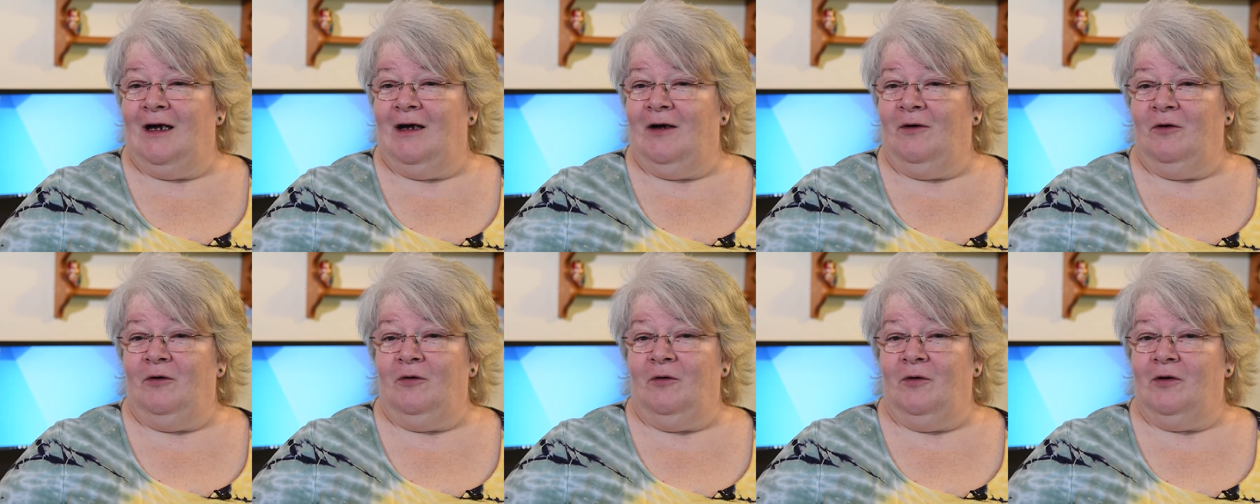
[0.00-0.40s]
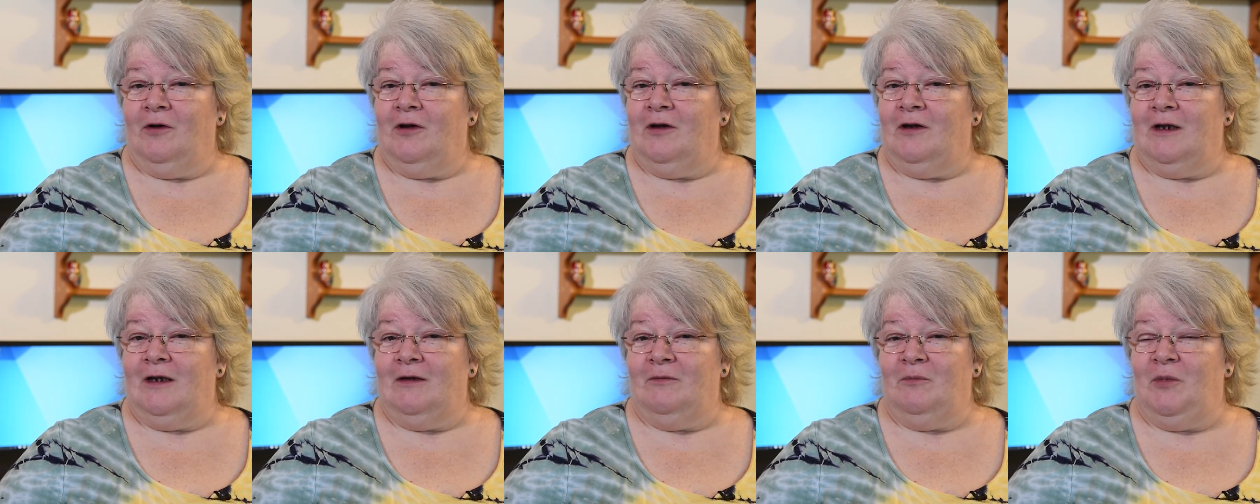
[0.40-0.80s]
We weren't
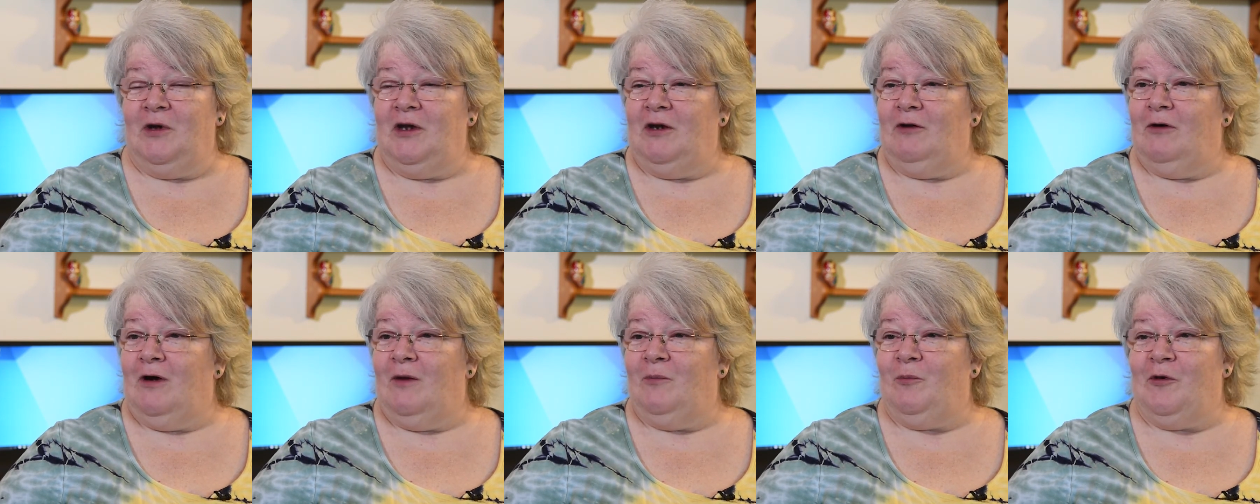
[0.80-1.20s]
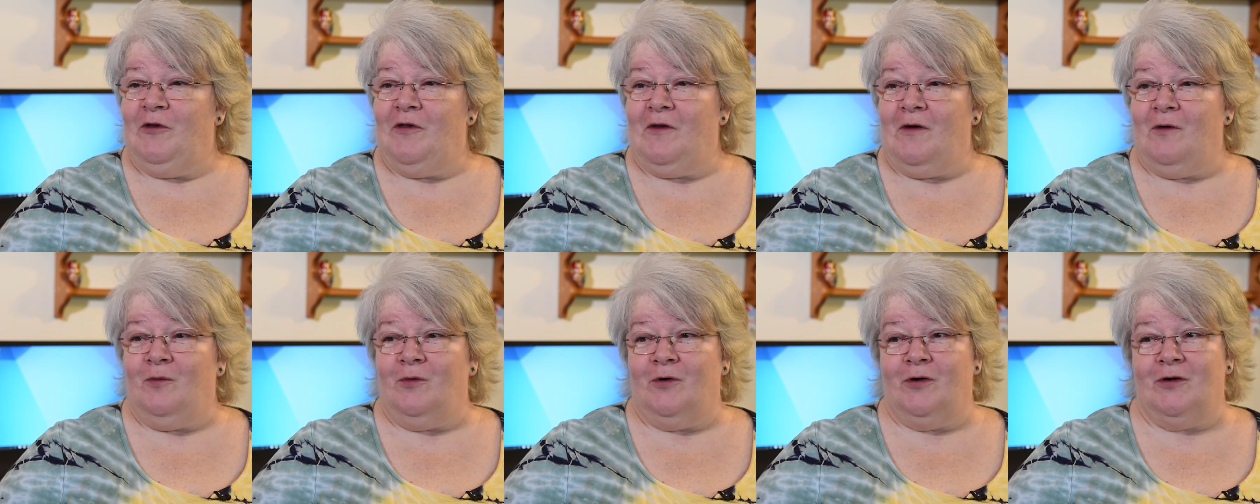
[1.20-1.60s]
going to beat her up with
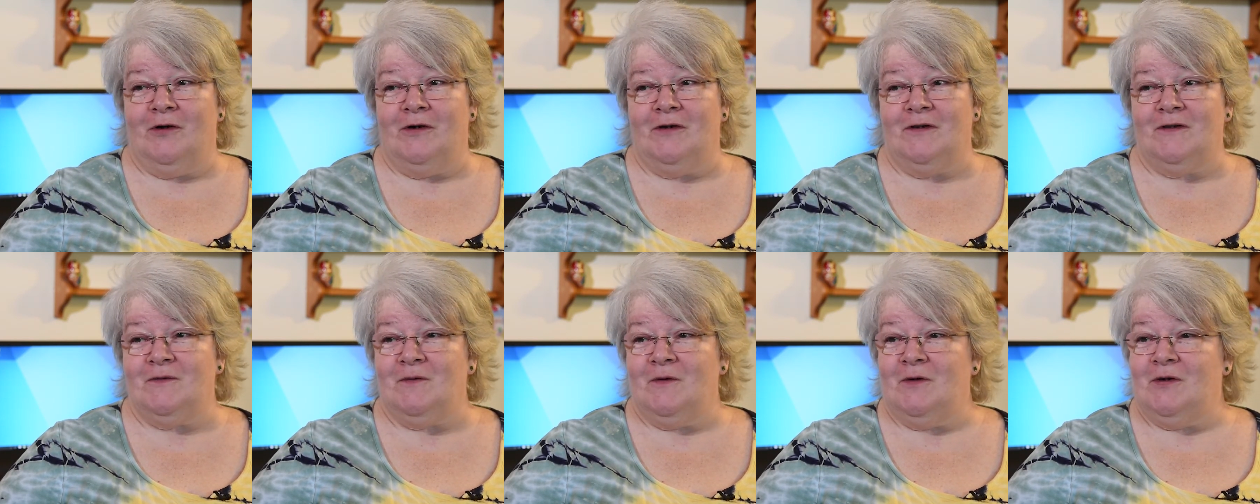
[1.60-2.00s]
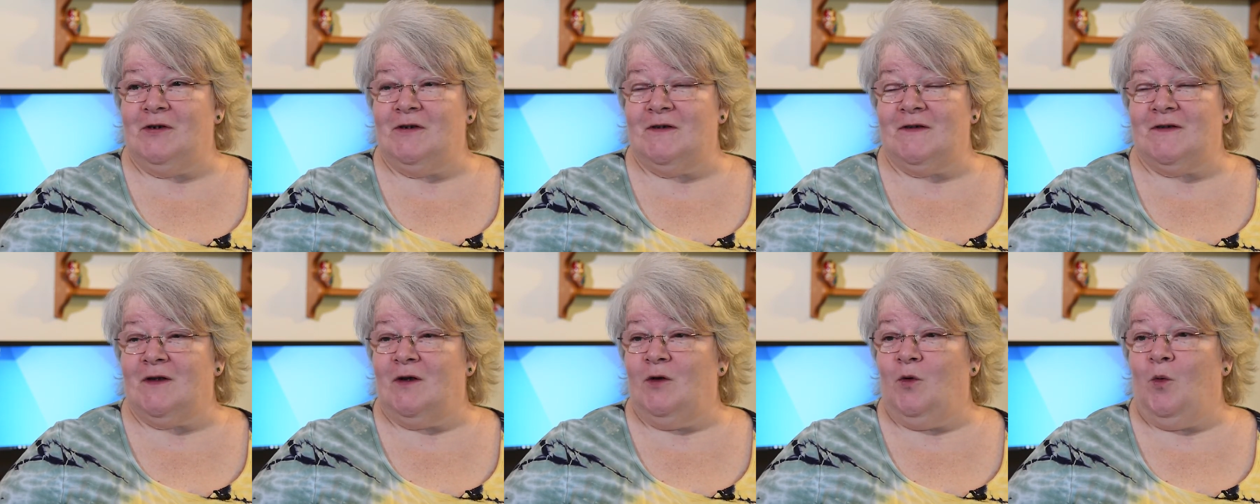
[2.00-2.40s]
our words. We were
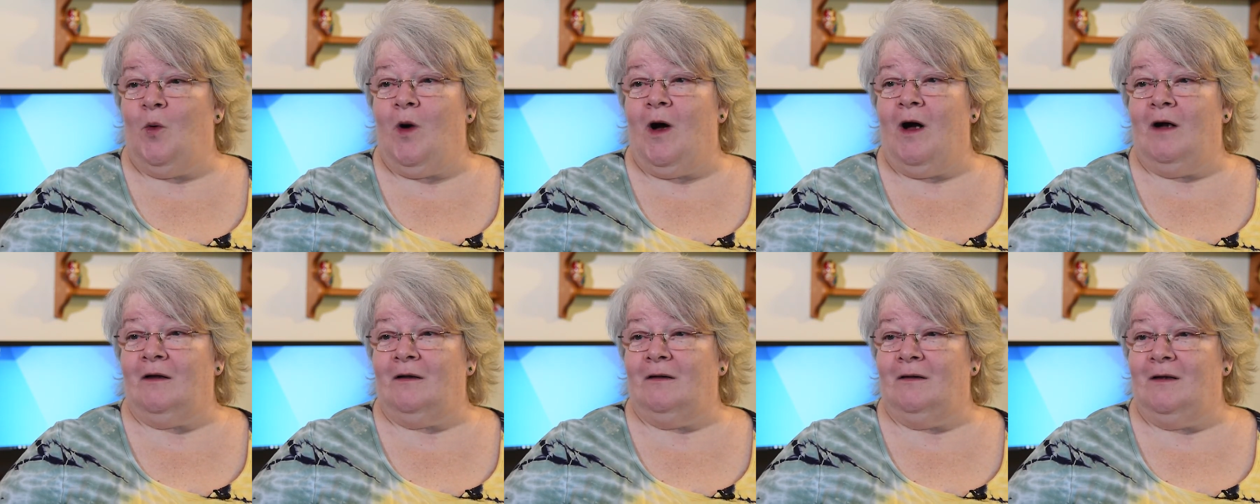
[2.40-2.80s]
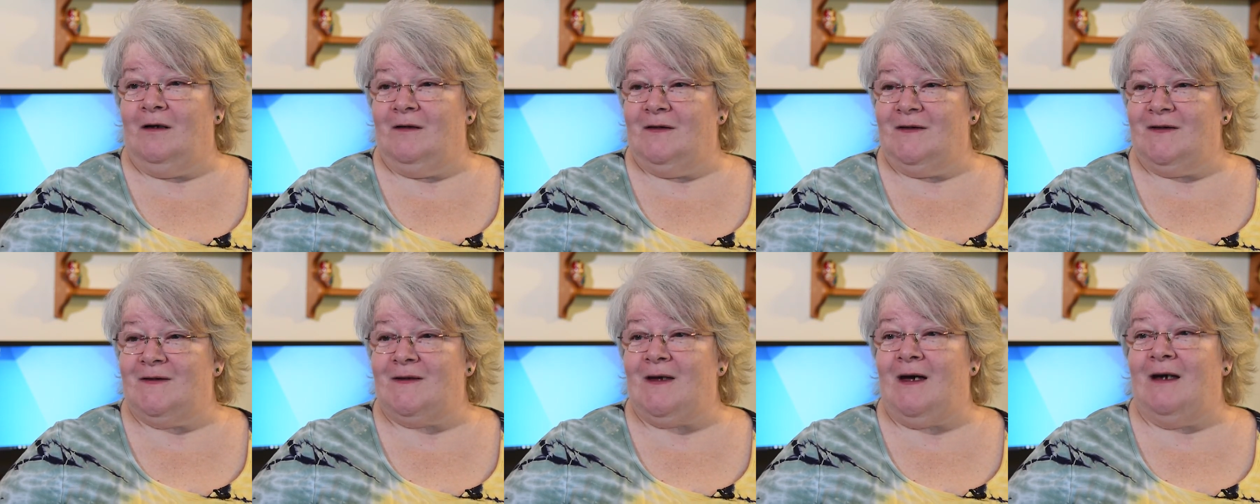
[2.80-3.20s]
just going to walk
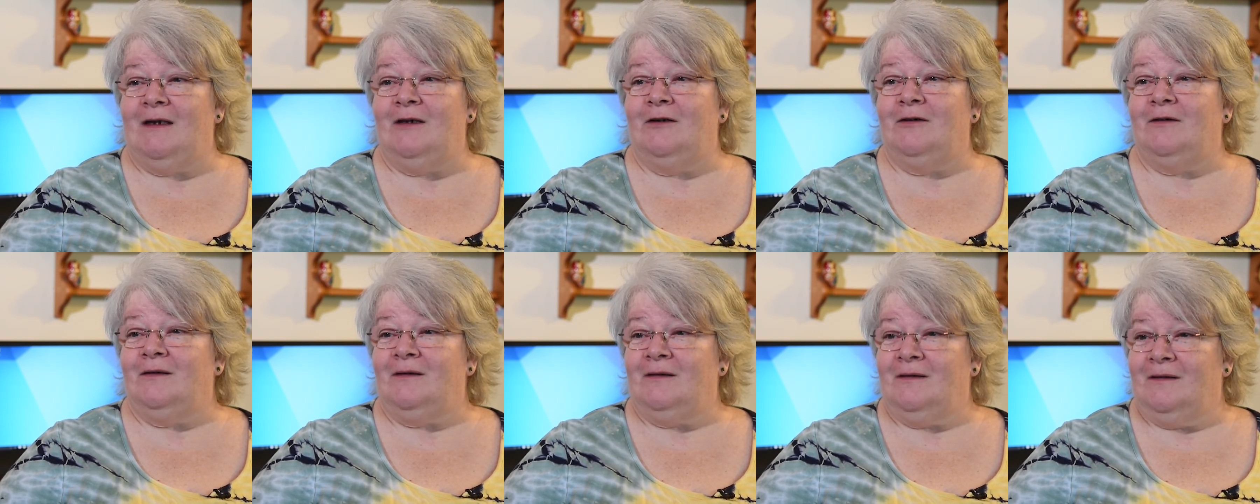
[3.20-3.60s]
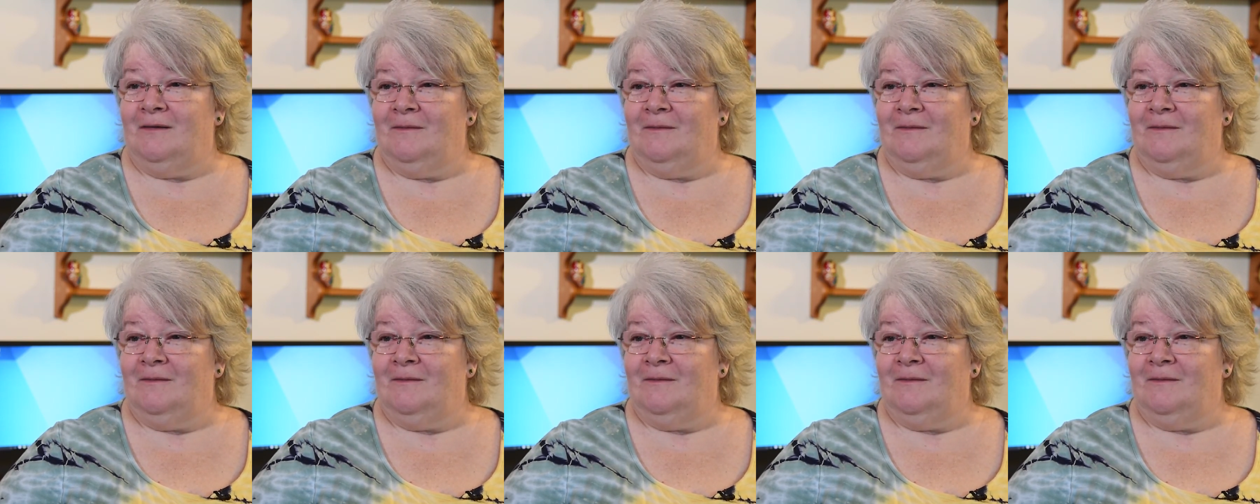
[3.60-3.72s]
alongside her.